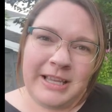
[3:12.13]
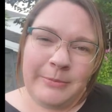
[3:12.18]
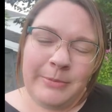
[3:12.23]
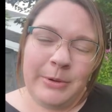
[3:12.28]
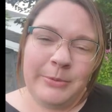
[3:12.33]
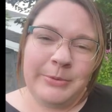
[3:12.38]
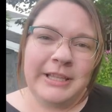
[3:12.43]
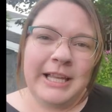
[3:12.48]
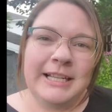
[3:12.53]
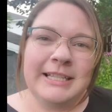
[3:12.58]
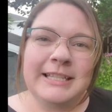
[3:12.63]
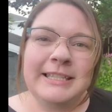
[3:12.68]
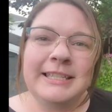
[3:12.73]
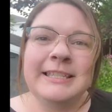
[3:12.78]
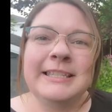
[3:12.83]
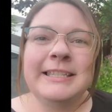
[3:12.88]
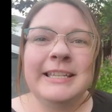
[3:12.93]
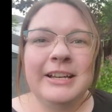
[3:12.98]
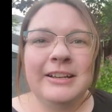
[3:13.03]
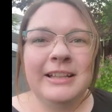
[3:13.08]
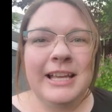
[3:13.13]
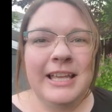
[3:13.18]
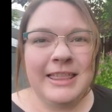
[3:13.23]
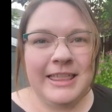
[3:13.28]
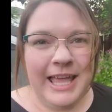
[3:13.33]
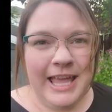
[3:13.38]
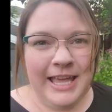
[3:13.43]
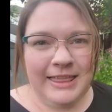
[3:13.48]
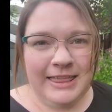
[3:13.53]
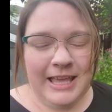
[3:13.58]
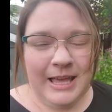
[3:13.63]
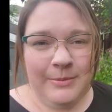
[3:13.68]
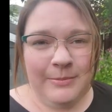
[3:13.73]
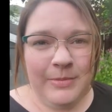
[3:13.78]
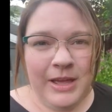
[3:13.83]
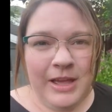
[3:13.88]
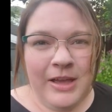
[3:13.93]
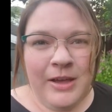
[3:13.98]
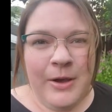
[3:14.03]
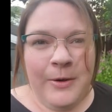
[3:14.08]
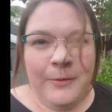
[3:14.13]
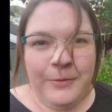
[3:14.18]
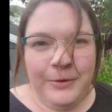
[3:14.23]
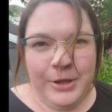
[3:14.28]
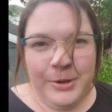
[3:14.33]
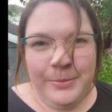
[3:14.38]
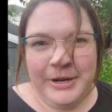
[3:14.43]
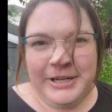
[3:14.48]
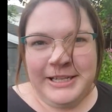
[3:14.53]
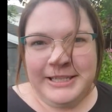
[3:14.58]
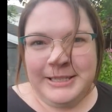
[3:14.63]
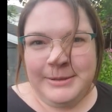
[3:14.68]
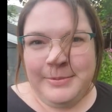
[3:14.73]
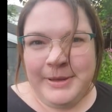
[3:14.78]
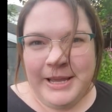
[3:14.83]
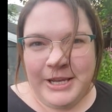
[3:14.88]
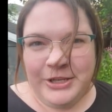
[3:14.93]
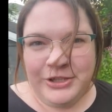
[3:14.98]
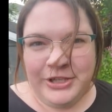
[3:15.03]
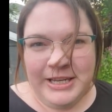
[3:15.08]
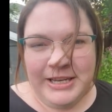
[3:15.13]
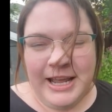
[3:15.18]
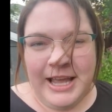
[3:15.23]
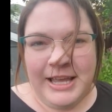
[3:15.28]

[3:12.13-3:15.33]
and we would like to sincerely thank them for their participation,